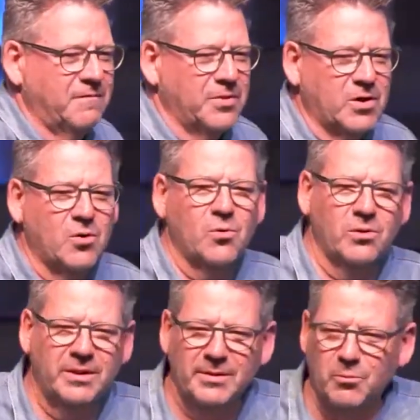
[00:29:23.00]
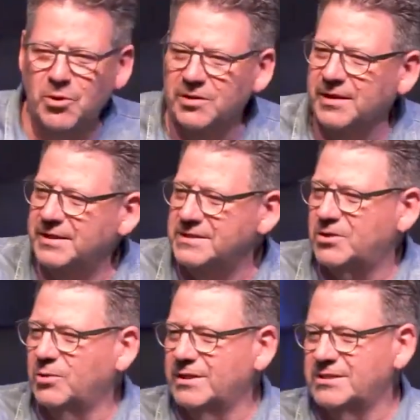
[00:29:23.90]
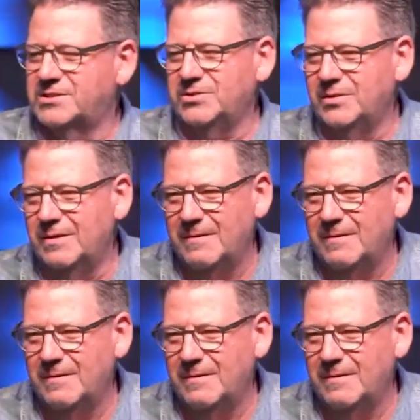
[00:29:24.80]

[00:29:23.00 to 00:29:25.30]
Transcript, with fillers: for the call and the work that He's called us to.